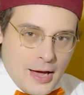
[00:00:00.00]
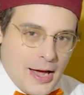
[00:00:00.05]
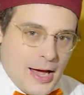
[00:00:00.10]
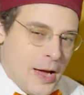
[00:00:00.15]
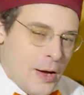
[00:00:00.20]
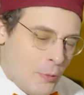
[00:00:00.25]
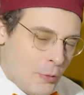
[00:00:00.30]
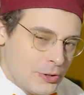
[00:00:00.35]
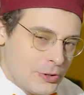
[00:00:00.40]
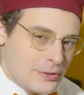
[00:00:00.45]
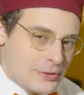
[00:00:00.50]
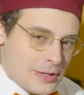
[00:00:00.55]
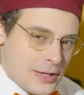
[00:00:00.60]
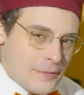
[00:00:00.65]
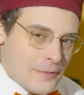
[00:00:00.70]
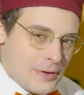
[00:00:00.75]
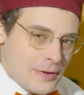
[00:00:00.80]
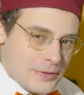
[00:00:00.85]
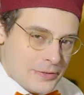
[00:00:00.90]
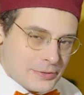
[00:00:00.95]
I want to
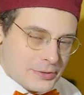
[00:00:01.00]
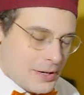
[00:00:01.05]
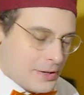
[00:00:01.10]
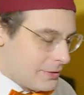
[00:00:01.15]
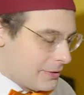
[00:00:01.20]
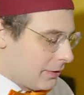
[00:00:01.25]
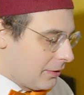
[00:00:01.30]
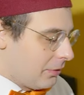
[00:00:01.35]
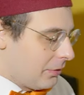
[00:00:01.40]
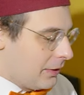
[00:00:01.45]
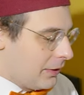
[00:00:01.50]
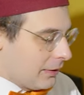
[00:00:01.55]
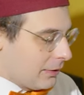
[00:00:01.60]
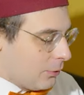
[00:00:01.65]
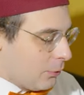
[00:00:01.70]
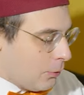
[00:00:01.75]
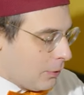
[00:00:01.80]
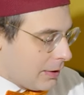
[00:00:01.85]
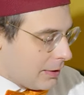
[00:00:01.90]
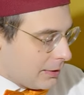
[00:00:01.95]
say a very interesting thing.
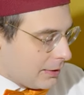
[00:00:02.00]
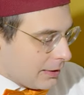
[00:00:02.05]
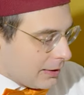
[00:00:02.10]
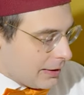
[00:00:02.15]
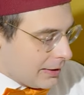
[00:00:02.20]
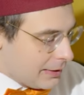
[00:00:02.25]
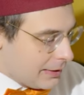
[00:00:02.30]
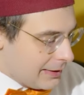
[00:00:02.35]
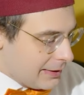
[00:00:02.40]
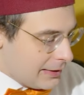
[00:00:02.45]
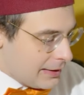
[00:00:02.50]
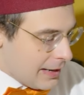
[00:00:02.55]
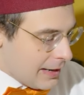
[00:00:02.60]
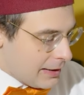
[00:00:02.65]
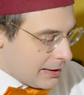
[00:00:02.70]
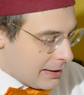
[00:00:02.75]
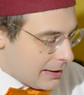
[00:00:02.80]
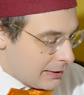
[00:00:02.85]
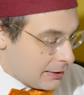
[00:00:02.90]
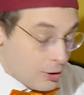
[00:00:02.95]
When I
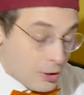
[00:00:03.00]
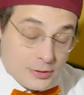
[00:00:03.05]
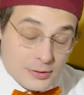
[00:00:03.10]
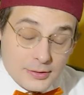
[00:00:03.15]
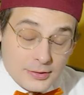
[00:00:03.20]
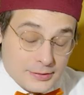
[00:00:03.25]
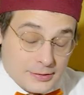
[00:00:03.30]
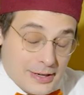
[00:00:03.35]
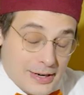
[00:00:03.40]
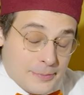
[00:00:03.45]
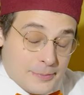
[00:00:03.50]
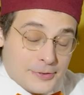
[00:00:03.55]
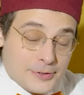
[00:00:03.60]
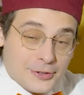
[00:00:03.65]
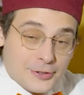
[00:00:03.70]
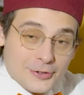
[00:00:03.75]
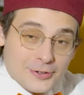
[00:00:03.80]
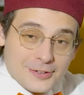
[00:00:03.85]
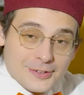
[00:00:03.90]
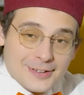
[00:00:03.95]
got this
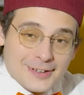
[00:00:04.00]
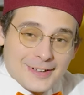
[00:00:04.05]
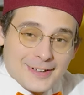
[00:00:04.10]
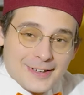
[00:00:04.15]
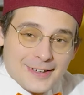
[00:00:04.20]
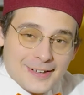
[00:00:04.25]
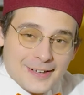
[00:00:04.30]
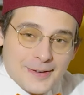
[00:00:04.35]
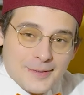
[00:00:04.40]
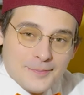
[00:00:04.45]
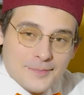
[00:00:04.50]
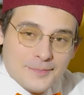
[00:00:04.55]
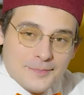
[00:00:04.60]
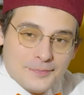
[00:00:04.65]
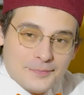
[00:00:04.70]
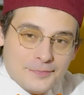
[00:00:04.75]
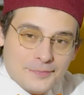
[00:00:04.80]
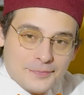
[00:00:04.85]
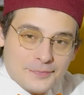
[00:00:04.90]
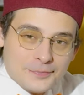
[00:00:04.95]
harpsichord,
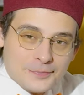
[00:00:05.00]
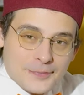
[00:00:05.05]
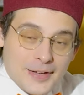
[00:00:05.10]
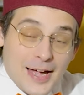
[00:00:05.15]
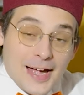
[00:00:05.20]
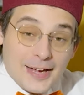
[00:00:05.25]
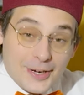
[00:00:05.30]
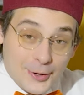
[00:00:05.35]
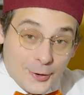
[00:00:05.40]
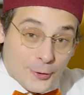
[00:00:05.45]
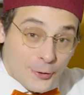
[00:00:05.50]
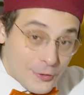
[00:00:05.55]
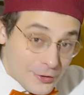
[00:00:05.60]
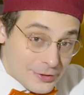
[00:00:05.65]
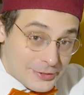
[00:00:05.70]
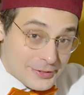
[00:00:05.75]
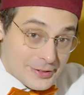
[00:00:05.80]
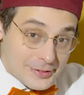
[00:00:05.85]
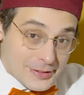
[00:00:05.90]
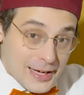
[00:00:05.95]
I
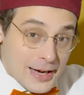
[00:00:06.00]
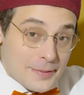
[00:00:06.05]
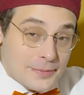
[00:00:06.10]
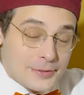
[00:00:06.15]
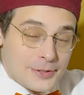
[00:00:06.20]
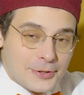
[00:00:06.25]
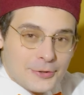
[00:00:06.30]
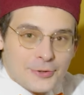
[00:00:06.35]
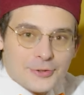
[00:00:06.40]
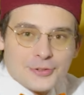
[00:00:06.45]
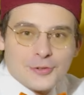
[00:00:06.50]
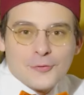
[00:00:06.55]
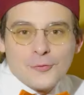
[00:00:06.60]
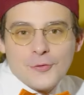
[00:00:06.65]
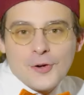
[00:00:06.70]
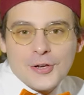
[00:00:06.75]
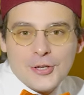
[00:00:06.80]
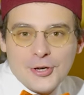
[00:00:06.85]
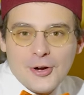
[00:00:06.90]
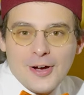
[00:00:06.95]
called this harpsichord
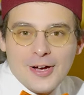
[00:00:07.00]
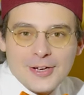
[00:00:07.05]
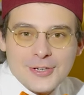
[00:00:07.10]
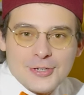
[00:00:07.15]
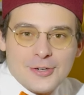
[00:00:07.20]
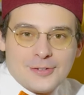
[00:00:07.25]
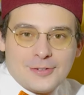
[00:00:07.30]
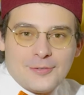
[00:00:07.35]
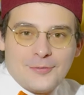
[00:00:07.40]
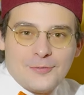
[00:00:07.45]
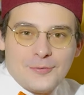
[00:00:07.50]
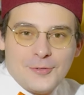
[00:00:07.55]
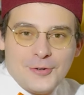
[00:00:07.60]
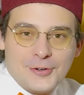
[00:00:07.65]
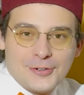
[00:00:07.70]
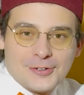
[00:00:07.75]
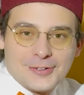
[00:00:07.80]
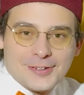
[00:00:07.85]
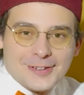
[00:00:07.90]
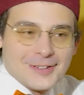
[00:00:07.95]
Johann Joseph
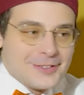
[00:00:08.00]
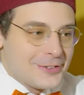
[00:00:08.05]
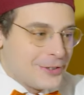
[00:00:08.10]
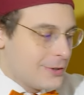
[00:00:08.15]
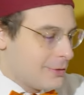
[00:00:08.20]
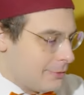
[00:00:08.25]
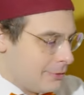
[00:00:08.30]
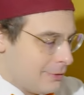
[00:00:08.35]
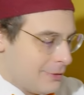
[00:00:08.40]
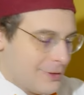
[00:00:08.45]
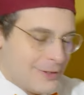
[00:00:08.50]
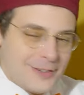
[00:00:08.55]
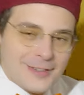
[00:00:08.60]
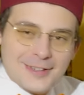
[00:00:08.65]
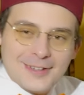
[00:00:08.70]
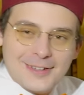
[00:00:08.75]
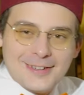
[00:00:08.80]
Fuchs. So